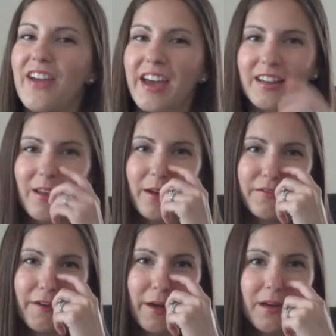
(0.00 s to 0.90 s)
I've had a lot
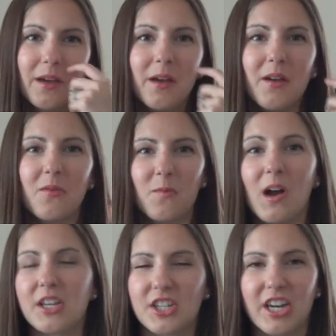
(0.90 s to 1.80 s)
of fun
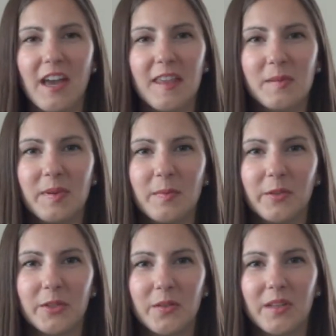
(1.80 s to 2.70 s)
watching other
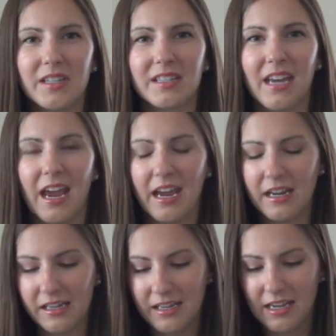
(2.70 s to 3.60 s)
people do this
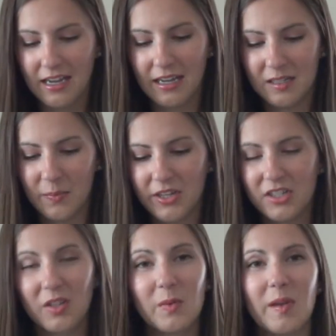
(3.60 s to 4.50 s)
tag,
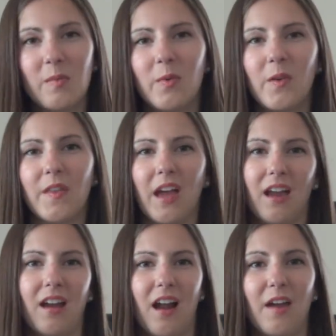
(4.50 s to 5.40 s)
especially the people
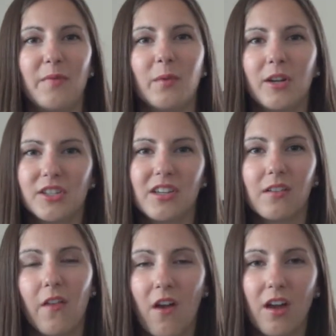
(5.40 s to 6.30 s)
that I've been watching a
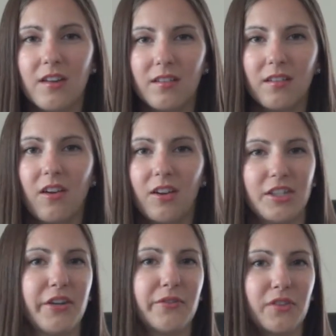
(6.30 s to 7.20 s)
lot on
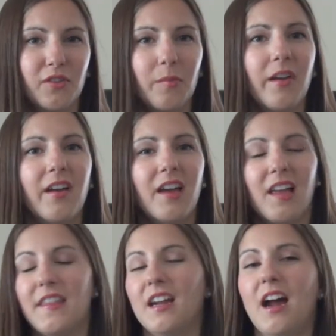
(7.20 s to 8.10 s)
YouTube
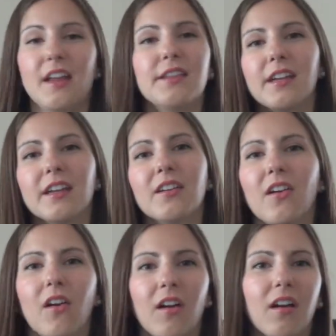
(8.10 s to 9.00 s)
that I think
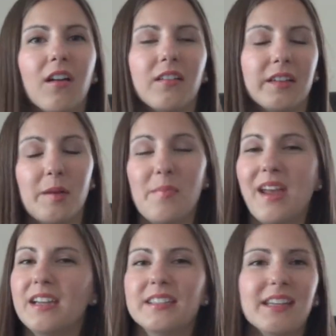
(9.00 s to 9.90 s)
are like
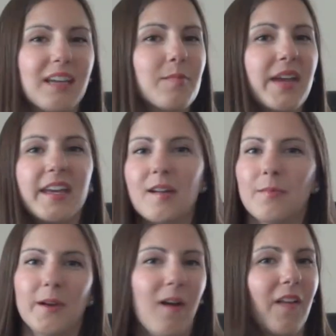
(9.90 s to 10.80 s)
amazing at makeup
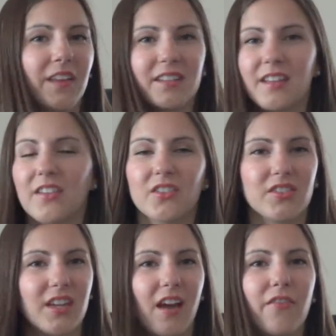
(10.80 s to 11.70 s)
and all this other
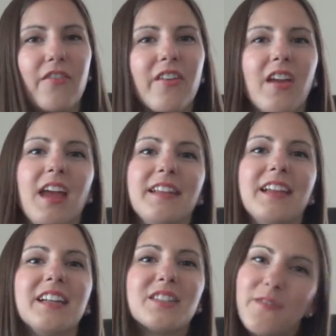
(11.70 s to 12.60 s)
stuff. And
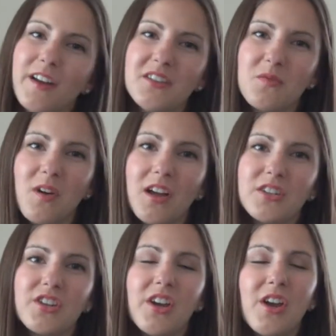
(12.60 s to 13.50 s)
then it's fun to watch